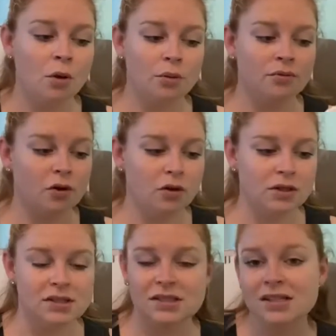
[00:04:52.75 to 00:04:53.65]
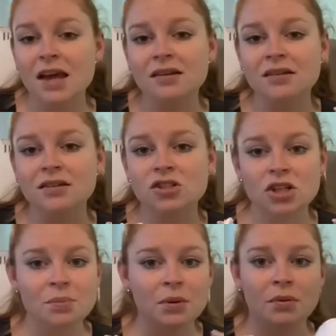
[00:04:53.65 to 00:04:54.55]
We've got your standard
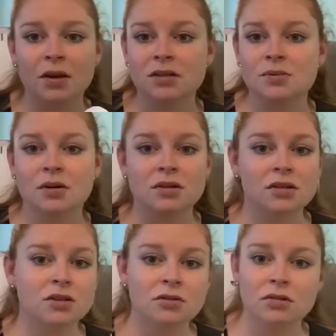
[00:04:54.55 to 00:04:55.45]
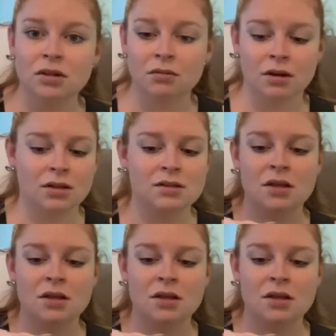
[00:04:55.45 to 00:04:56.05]
cheapy ones, we've got the cute little ones,